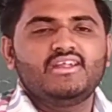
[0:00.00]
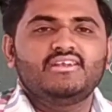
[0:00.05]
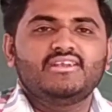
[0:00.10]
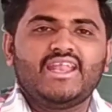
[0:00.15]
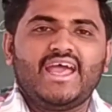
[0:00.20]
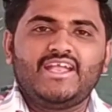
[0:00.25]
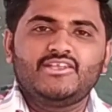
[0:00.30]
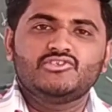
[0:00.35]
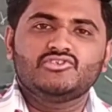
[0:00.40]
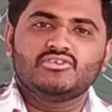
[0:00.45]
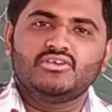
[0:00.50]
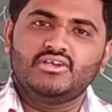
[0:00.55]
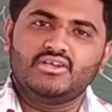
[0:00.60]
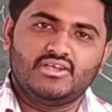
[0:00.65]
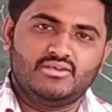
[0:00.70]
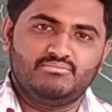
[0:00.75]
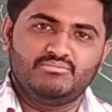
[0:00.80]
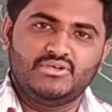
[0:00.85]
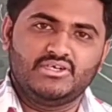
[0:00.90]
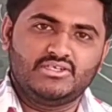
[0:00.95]
natural
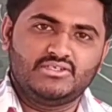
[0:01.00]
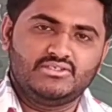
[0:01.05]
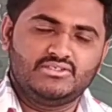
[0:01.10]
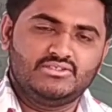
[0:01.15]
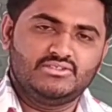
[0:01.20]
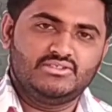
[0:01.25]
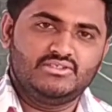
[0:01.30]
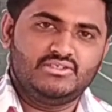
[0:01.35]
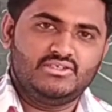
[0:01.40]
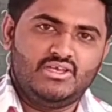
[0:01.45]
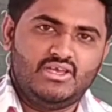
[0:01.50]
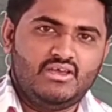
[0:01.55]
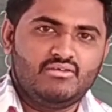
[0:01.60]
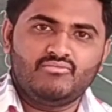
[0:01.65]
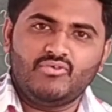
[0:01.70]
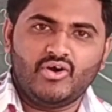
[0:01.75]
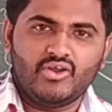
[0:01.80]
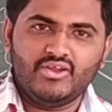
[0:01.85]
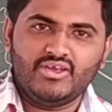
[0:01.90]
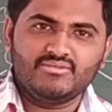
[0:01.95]
rubber.
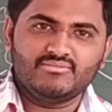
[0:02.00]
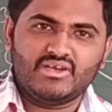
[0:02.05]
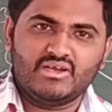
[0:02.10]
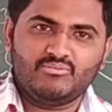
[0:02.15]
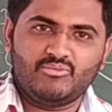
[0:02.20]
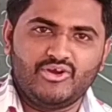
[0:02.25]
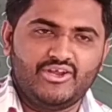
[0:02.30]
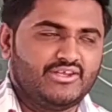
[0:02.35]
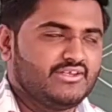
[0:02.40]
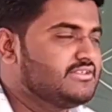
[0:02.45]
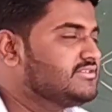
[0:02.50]
Following my point.